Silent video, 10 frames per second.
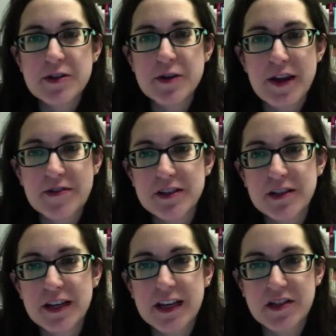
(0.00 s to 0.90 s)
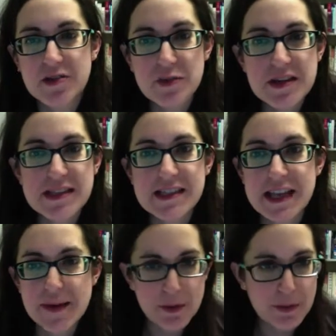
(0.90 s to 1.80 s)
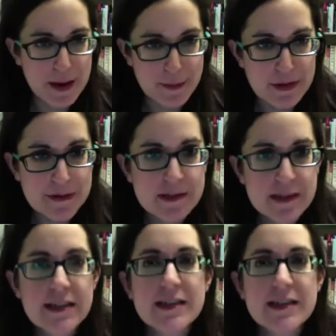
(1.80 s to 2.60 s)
you have to look at 3 sample papers.